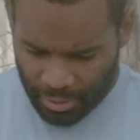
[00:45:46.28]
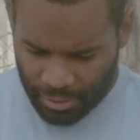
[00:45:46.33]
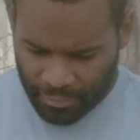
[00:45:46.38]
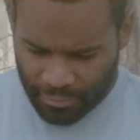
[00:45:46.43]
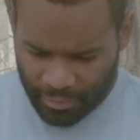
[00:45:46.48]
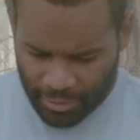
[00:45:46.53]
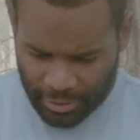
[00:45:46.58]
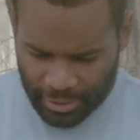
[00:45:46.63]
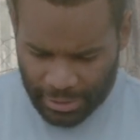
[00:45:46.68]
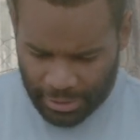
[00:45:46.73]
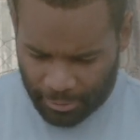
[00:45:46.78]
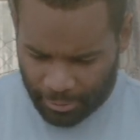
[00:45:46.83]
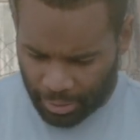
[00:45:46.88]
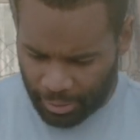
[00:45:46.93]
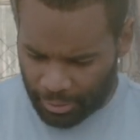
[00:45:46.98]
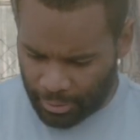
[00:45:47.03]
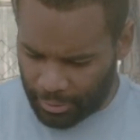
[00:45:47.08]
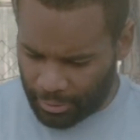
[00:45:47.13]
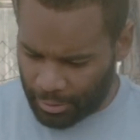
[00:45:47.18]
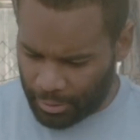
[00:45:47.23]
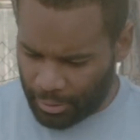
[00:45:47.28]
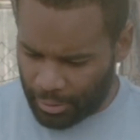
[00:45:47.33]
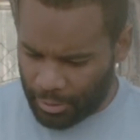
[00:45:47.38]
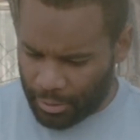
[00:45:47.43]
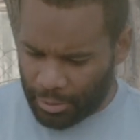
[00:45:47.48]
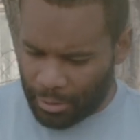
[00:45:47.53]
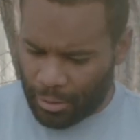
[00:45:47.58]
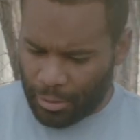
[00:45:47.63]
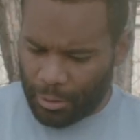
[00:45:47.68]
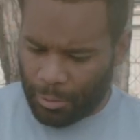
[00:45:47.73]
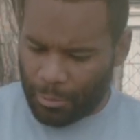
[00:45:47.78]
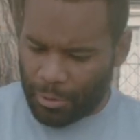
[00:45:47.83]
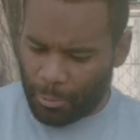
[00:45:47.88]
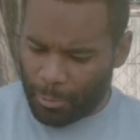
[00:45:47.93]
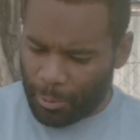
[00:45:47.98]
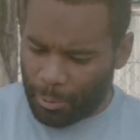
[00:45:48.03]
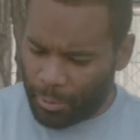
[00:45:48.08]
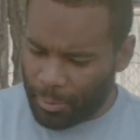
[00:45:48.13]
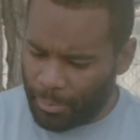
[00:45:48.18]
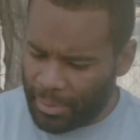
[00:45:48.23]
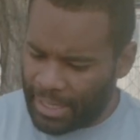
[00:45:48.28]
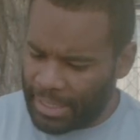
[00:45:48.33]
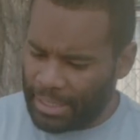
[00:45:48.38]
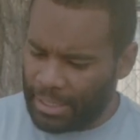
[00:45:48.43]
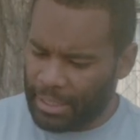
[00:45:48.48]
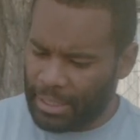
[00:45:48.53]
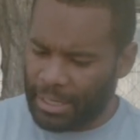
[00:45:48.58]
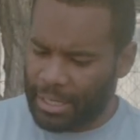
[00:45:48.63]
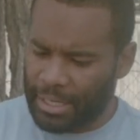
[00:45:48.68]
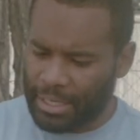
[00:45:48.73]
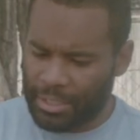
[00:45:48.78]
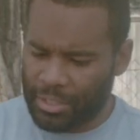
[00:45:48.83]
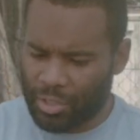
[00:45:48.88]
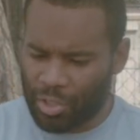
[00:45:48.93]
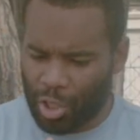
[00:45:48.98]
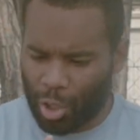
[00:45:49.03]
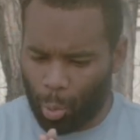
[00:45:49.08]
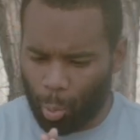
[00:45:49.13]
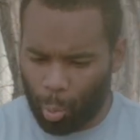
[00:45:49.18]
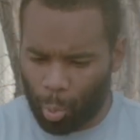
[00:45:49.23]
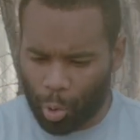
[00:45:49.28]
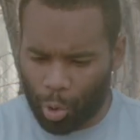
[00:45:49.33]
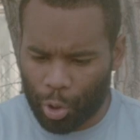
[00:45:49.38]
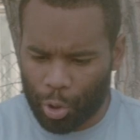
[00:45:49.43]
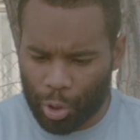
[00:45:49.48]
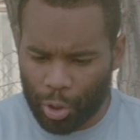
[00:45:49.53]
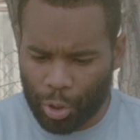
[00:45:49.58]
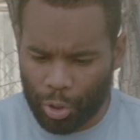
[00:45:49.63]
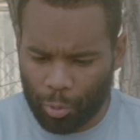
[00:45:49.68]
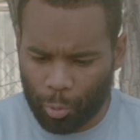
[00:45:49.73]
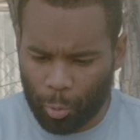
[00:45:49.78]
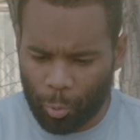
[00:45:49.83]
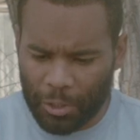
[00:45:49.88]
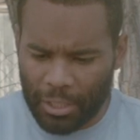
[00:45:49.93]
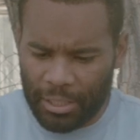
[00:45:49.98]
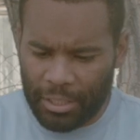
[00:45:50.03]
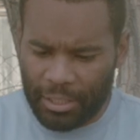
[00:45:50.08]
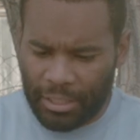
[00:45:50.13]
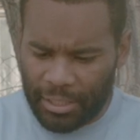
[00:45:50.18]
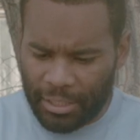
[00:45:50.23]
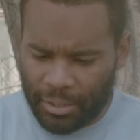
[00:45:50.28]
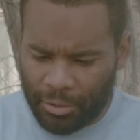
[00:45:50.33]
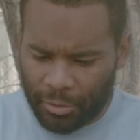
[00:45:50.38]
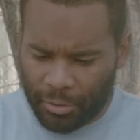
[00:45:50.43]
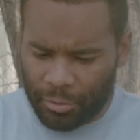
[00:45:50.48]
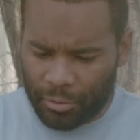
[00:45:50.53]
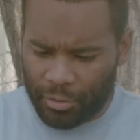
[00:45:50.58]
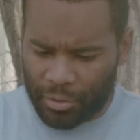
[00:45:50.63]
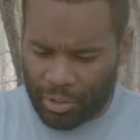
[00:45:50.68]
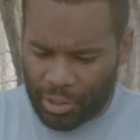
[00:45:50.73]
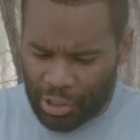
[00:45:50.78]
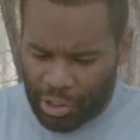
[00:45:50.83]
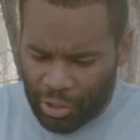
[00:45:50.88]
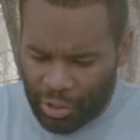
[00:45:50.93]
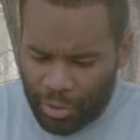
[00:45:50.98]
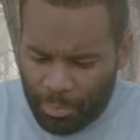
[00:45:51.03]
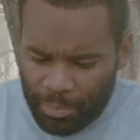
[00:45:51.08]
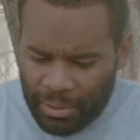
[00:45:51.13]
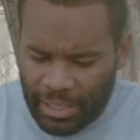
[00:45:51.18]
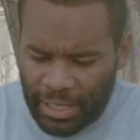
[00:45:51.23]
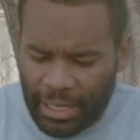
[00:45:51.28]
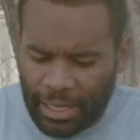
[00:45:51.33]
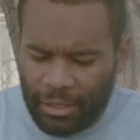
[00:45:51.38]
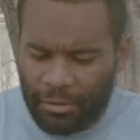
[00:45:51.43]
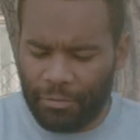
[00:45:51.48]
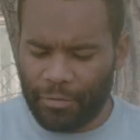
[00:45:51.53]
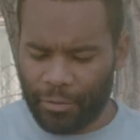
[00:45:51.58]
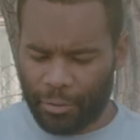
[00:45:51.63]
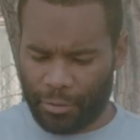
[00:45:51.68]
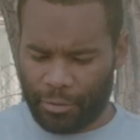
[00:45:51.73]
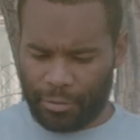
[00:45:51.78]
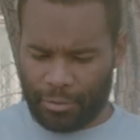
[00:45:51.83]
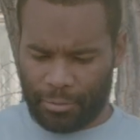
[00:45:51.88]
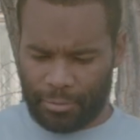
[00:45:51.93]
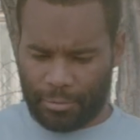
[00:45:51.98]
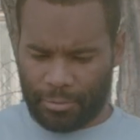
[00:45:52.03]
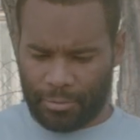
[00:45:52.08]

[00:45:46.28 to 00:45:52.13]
are very healthy. When we remain in God's Word, we yield good behavior.